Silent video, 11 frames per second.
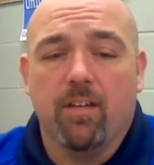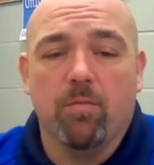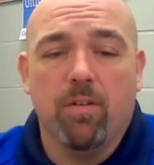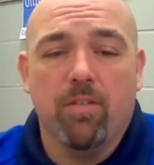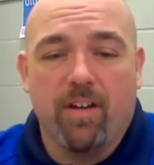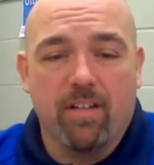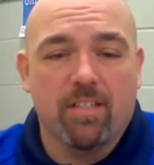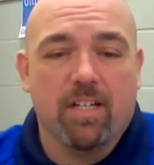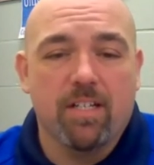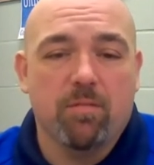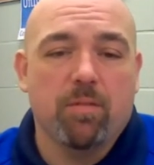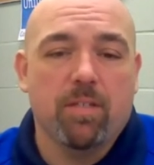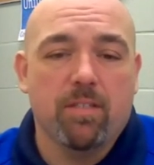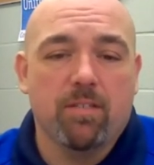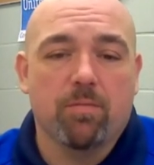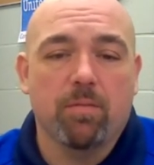with Valentine's being
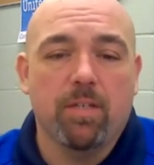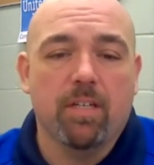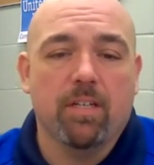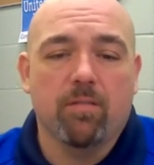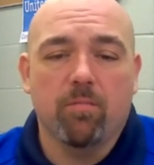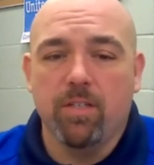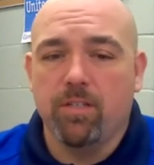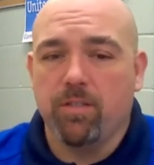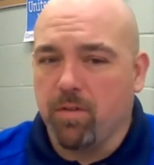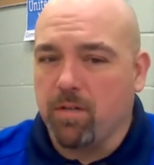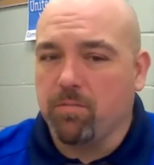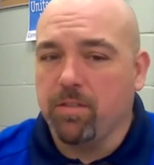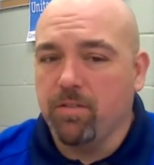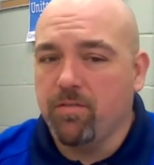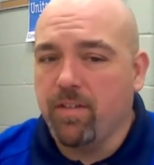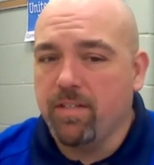this week, we should probably
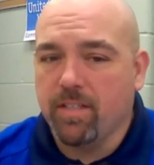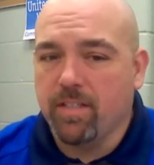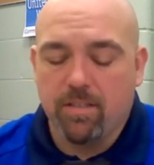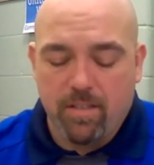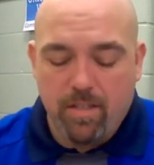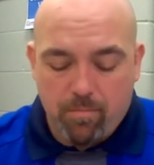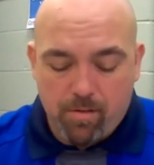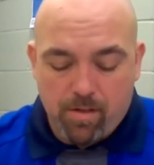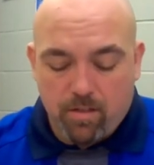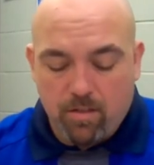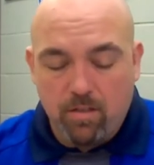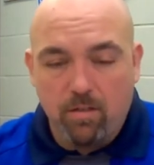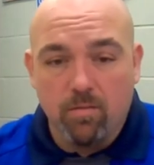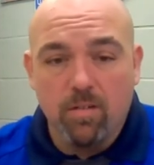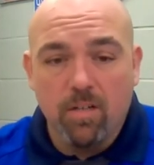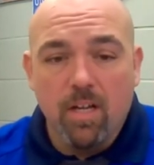do a Valentine's Day book.
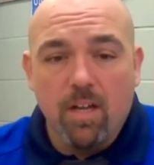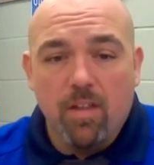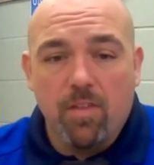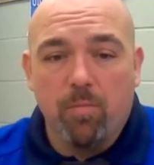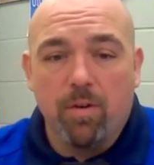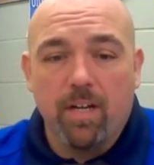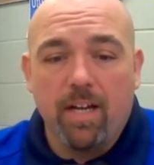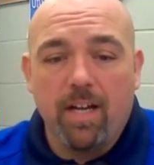So the book I